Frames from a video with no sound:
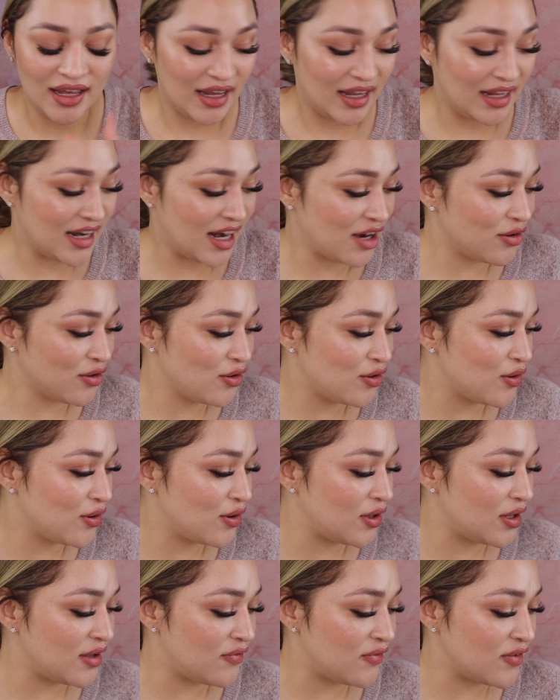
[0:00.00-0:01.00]
and I don't know
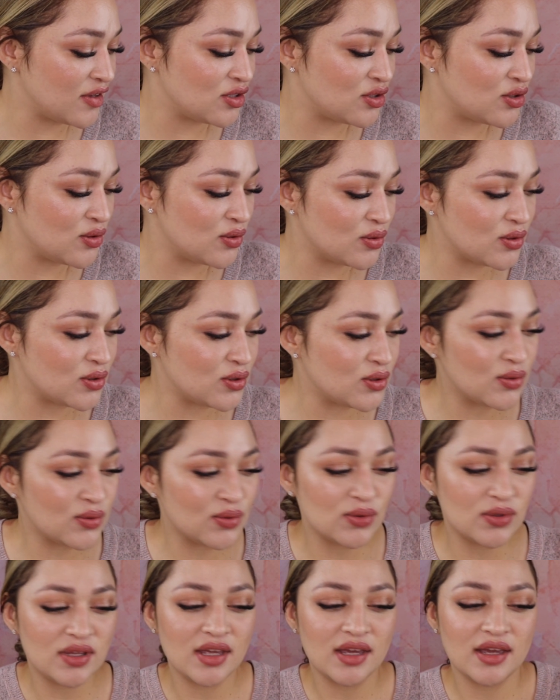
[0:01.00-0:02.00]
if it's due
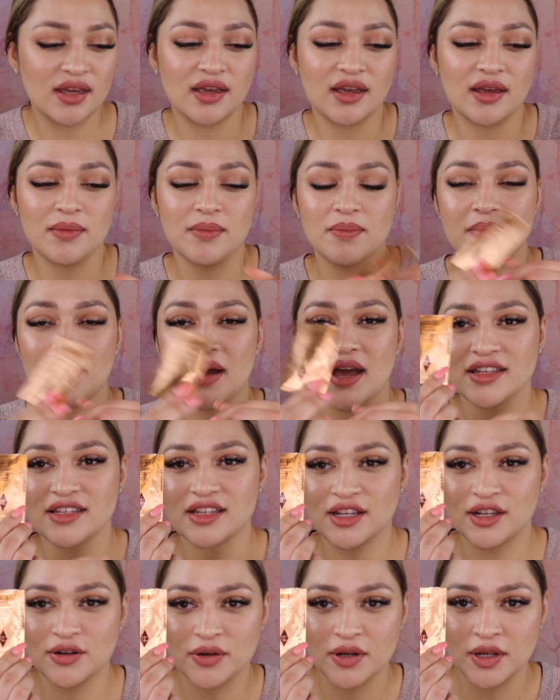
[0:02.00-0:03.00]
to the
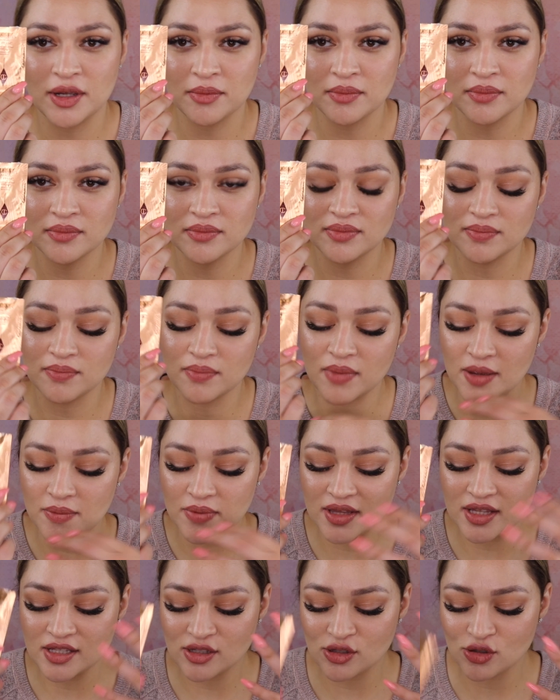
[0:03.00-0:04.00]
magic cream,
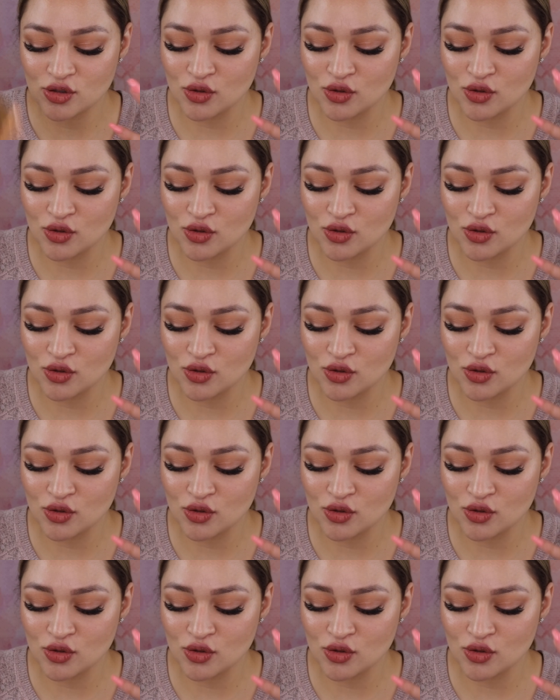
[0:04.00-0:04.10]
maybe this is